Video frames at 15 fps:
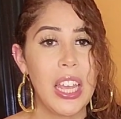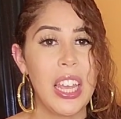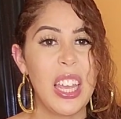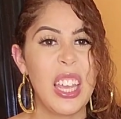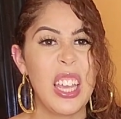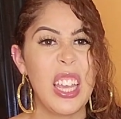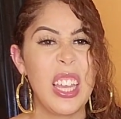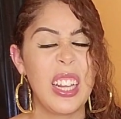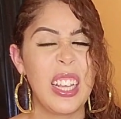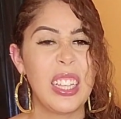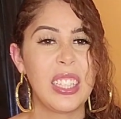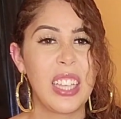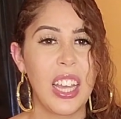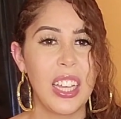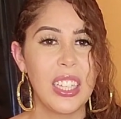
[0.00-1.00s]
And
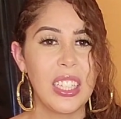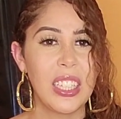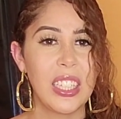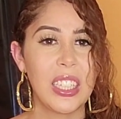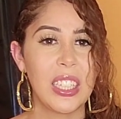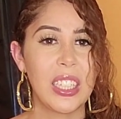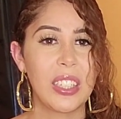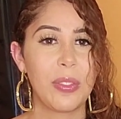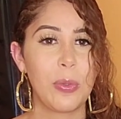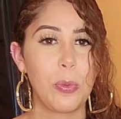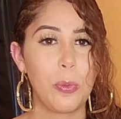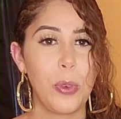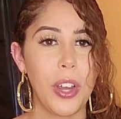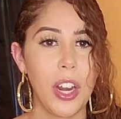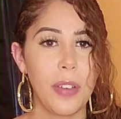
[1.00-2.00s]
it tastes
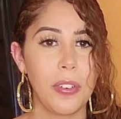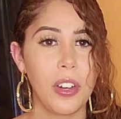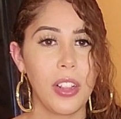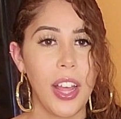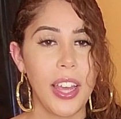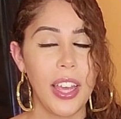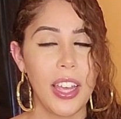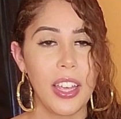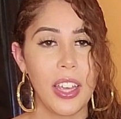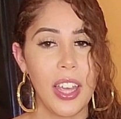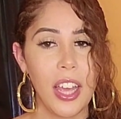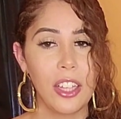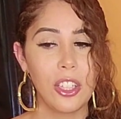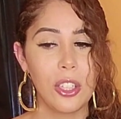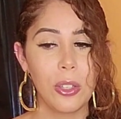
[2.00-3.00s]
whatever, like it
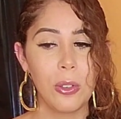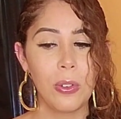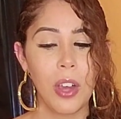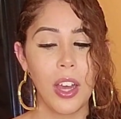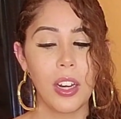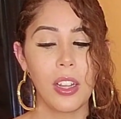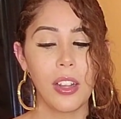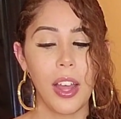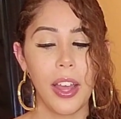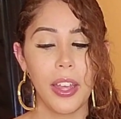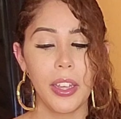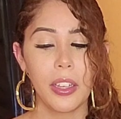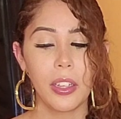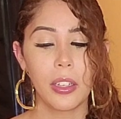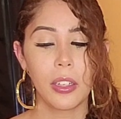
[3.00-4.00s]
gets you kind of
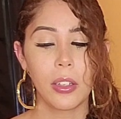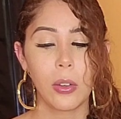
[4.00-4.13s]
like